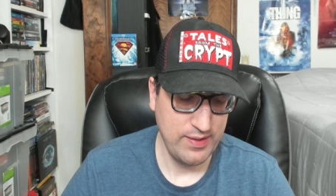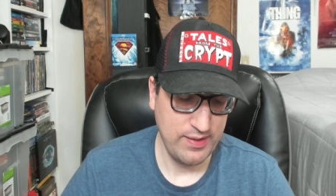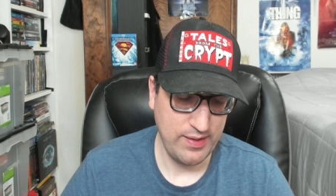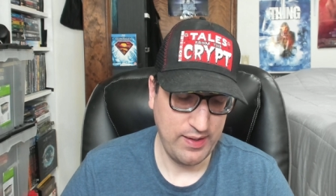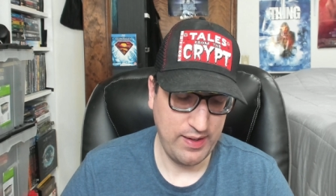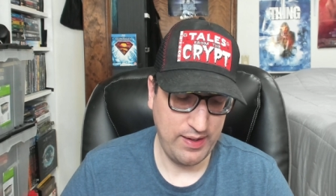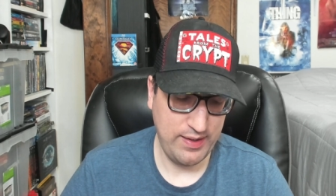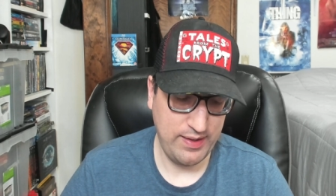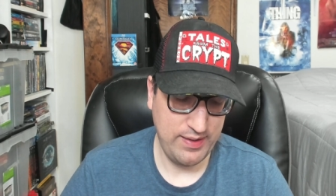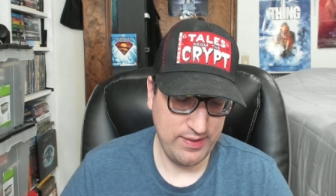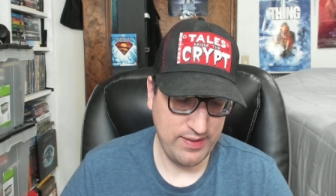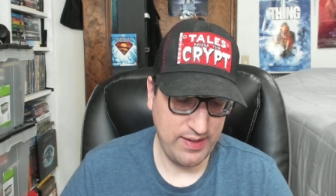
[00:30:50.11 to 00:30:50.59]

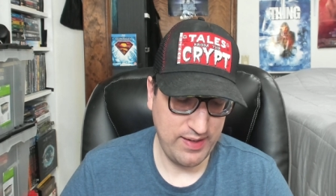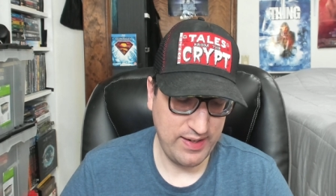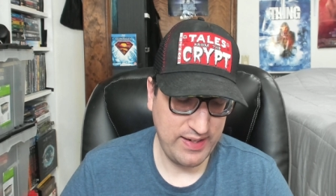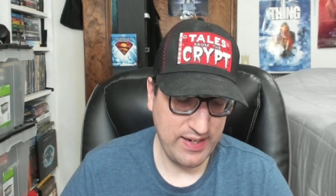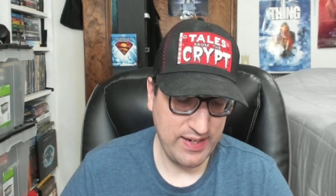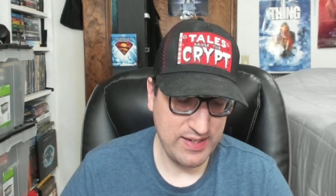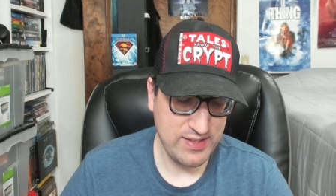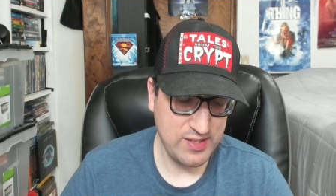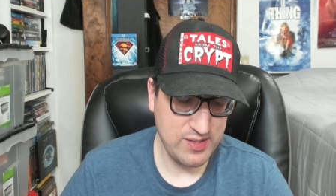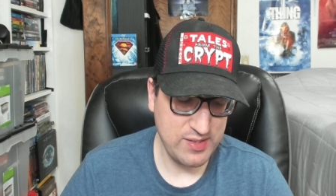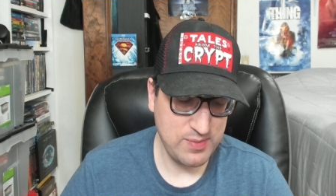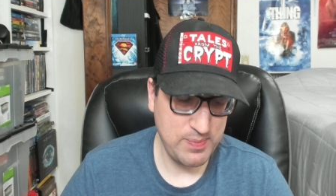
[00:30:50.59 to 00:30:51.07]
I
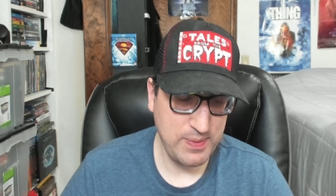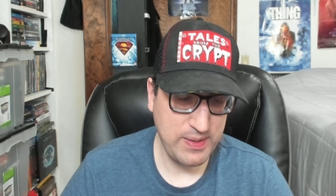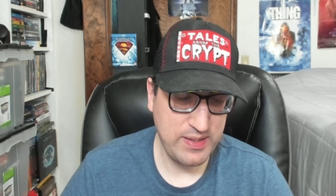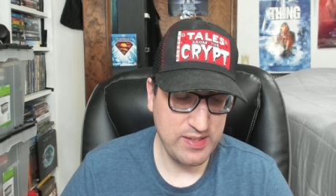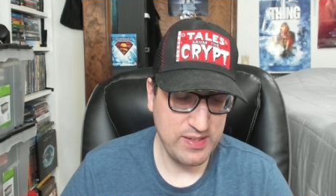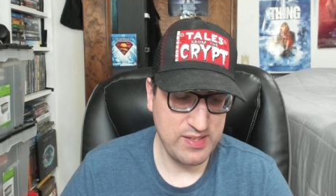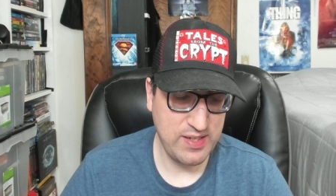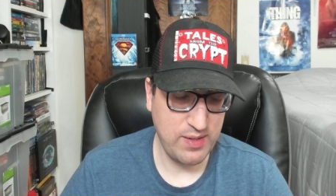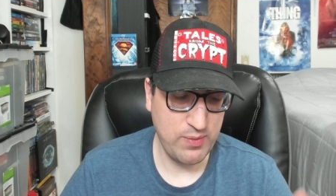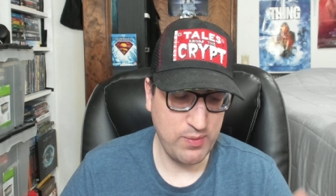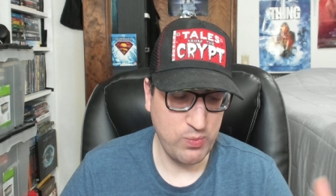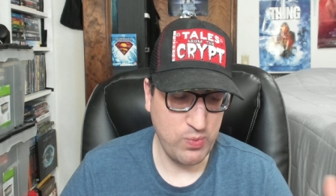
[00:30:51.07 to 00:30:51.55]
guess it's
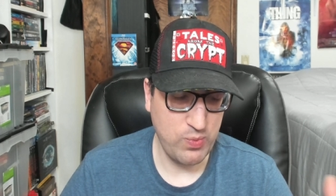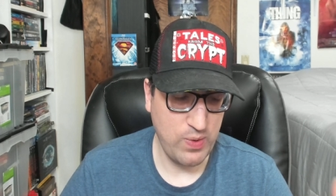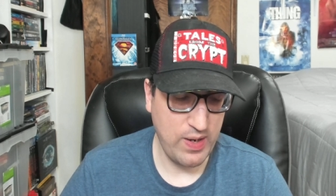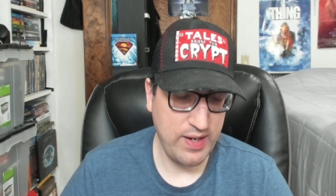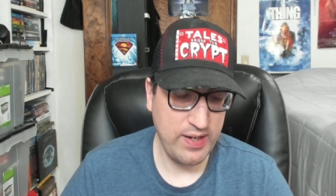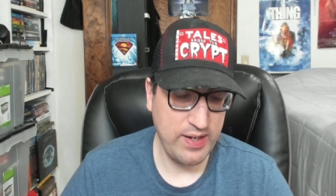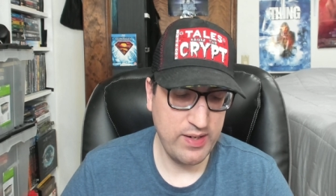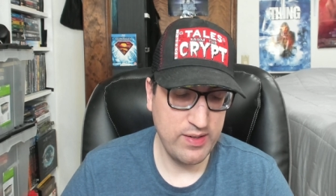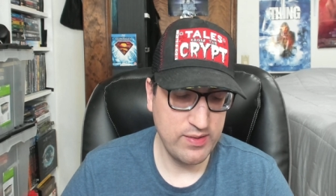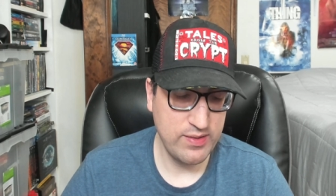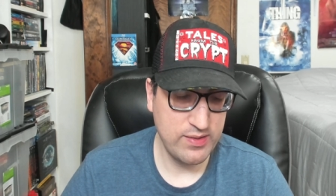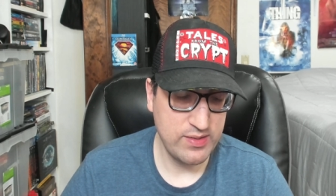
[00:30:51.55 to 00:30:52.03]
because I
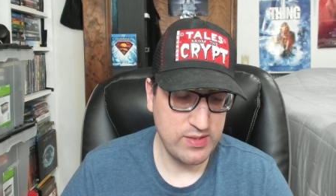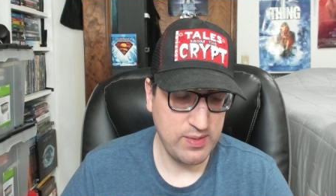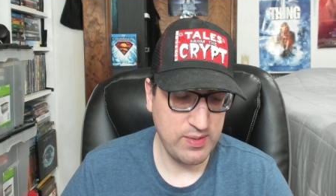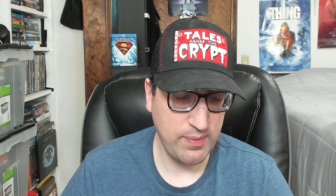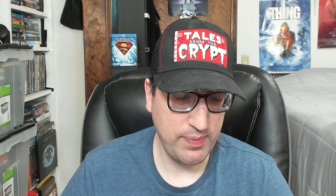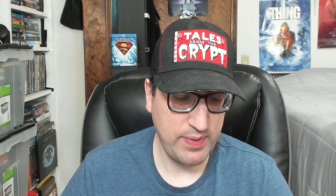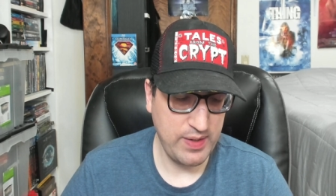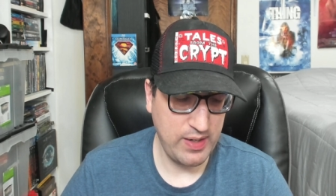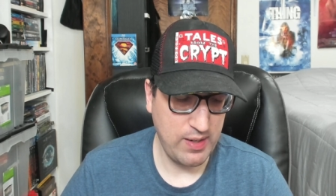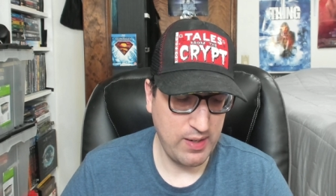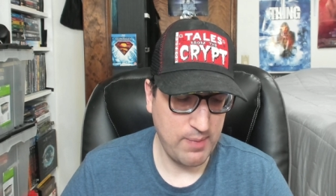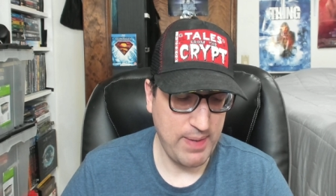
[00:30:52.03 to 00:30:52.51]
read
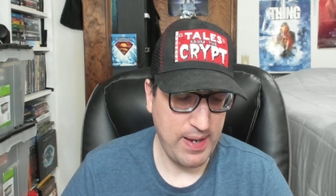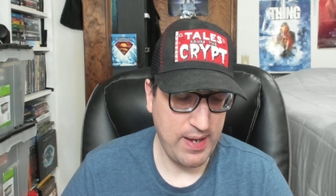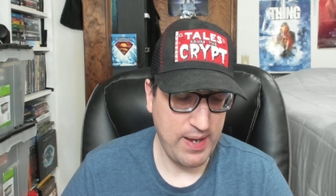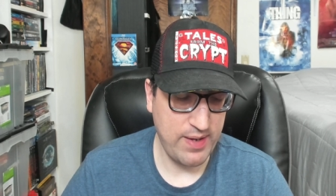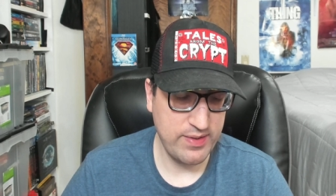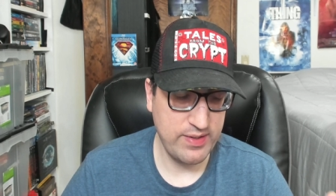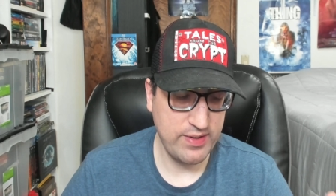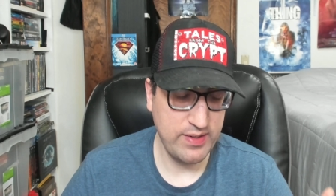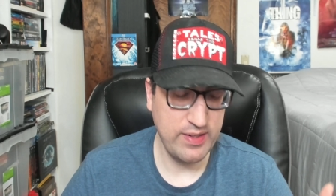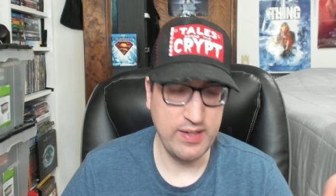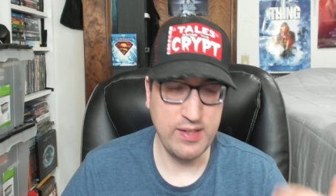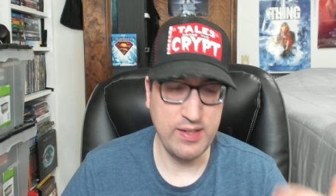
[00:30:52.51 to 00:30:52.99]
something
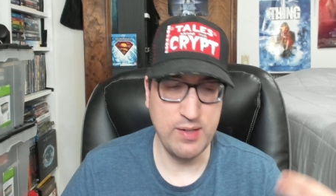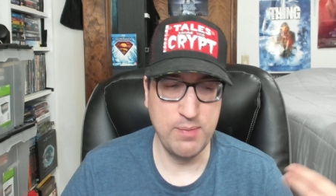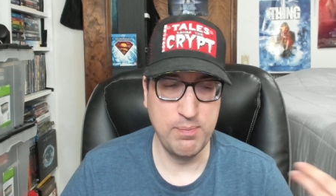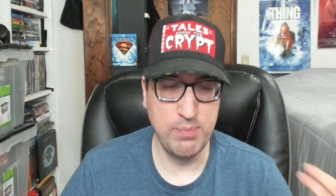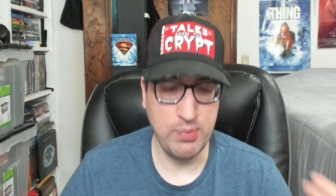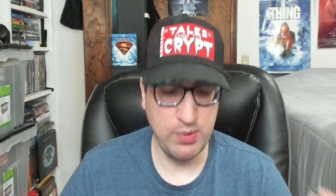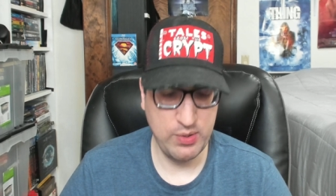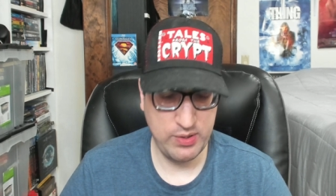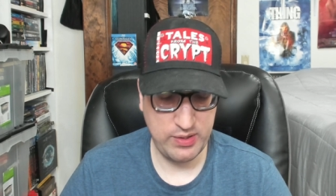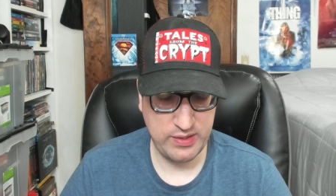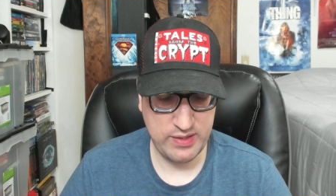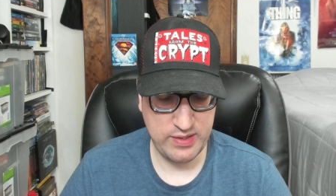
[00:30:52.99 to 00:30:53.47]
about it in a
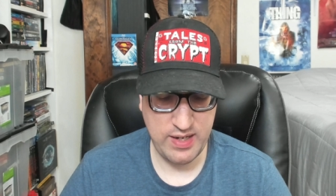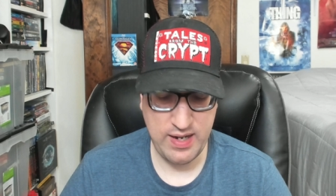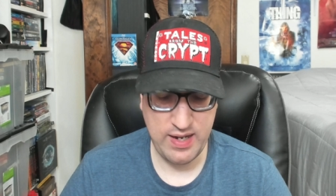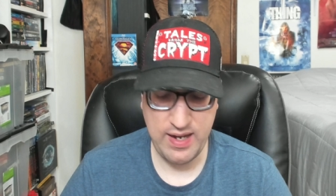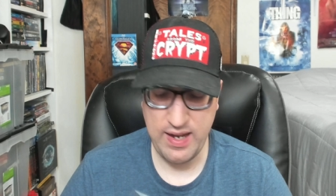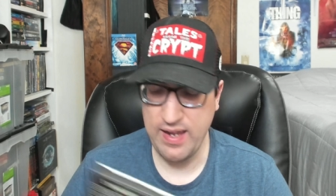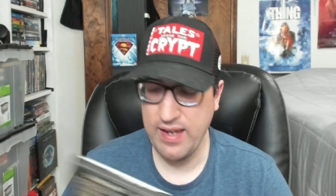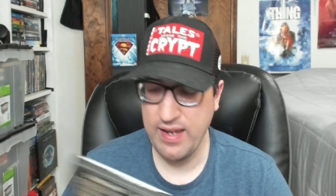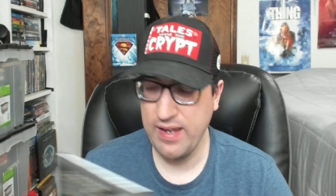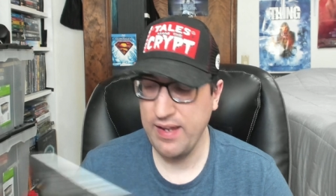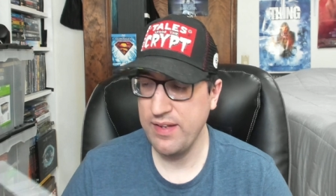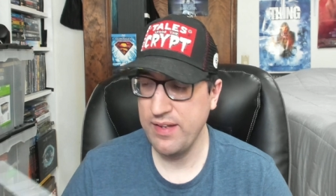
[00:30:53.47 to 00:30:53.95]
book that I
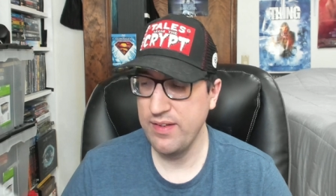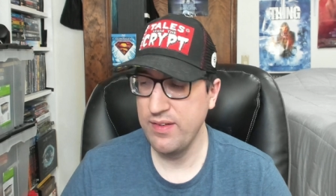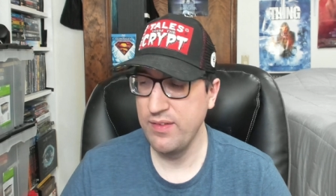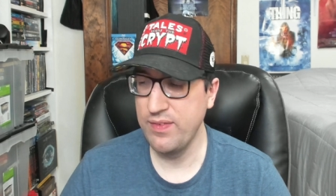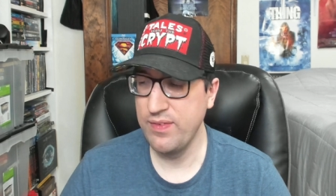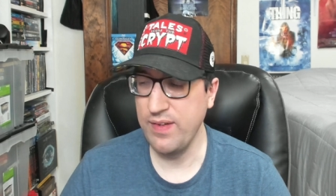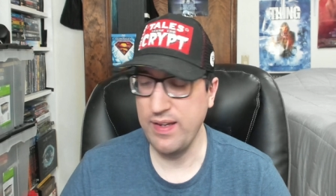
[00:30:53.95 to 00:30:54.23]
have.